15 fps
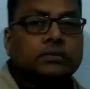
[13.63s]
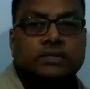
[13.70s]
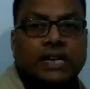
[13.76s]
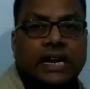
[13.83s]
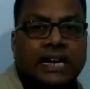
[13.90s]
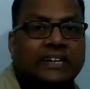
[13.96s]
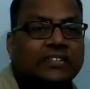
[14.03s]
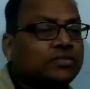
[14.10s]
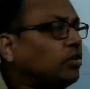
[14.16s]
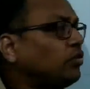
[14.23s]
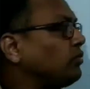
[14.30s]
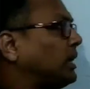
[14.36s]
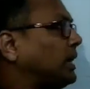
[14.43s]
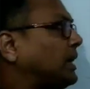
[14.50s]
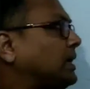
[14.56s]
sides
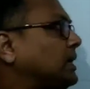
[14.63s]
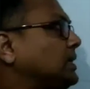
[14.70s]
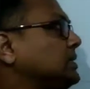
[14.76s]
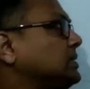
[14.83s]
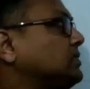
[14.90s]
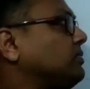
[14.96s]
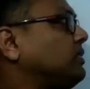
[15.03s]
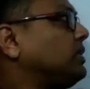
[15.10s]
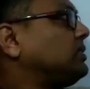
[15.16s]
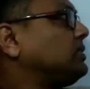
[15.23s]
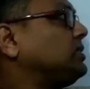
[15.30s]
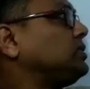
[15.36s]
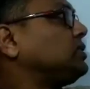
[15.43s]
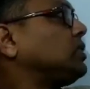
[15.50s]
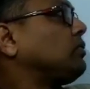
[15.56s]
of triangles,
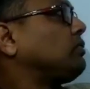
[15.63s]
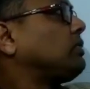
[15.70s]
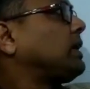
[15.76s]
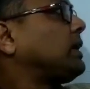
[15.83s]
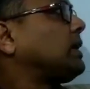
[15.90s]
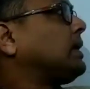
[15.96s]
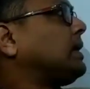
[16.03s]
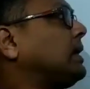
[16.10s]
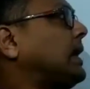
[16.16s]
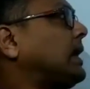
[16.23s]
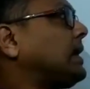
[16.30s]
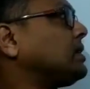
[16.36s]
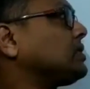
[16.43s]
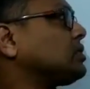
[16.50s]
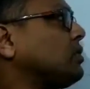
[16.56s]
vertices of triangle,
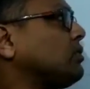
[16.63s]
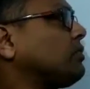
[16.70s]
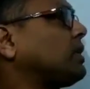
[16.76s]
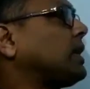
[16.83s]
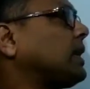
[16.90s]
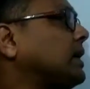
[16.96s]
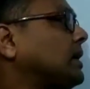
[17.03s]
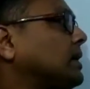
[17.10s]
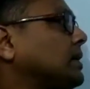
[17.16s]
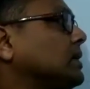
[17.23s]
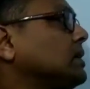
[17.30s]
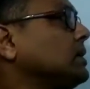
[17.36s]
angles of triangle,